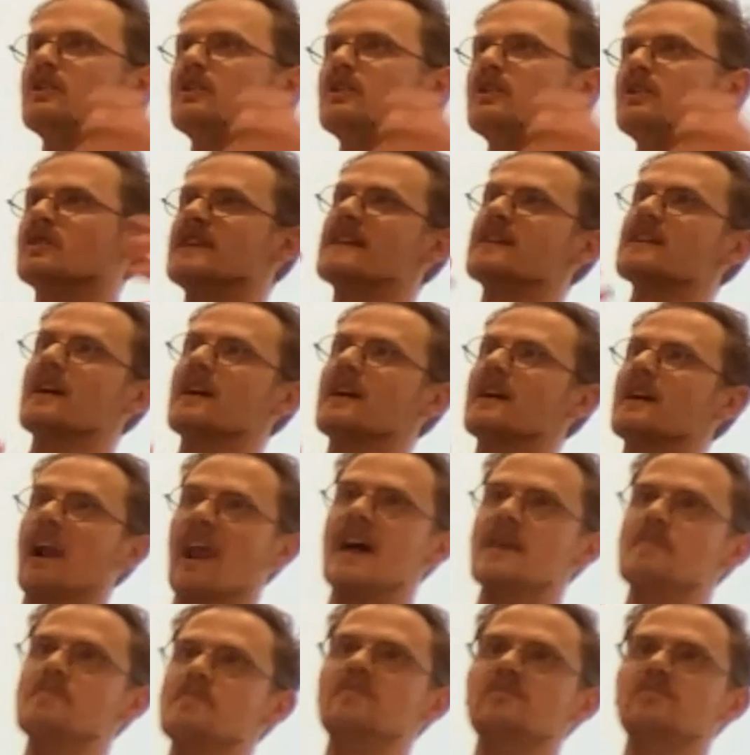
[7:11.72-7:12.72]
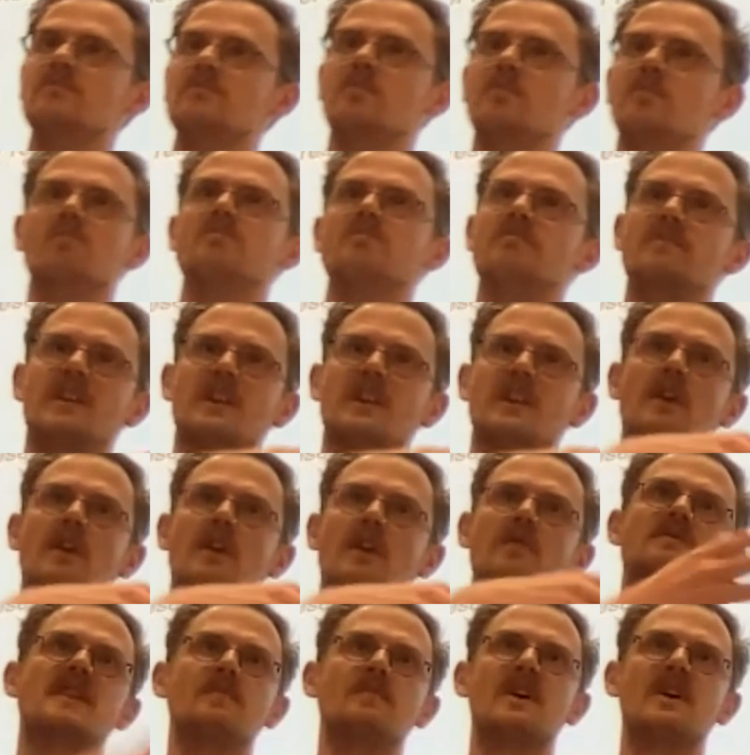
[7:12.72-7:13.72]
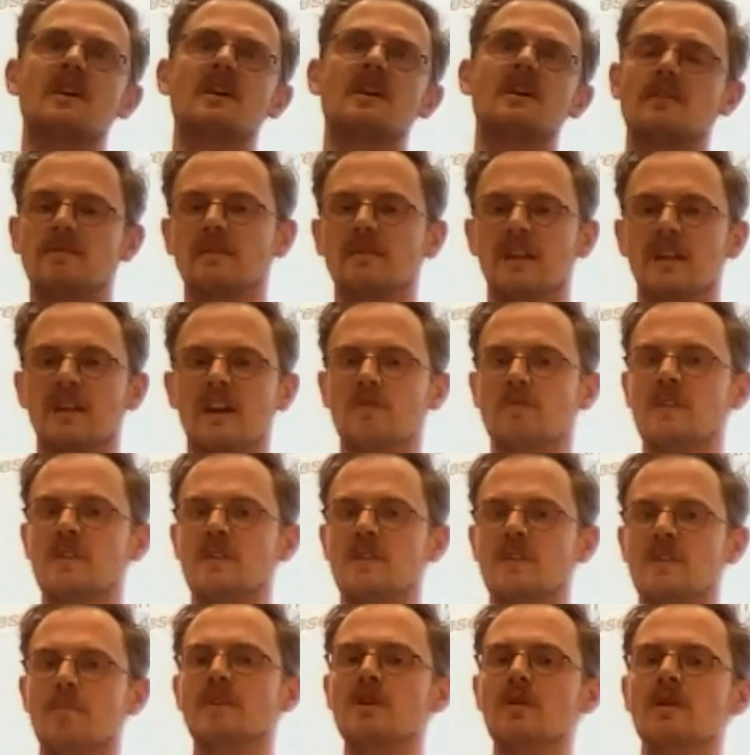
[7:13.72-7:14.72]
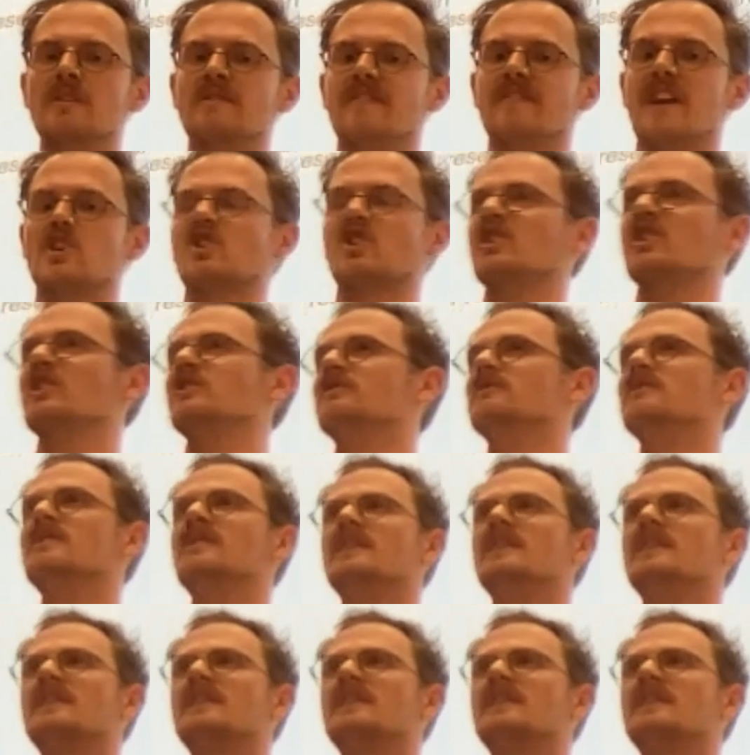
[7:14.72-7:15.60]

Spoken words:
You can take a claim, you know, something, you know, some new invention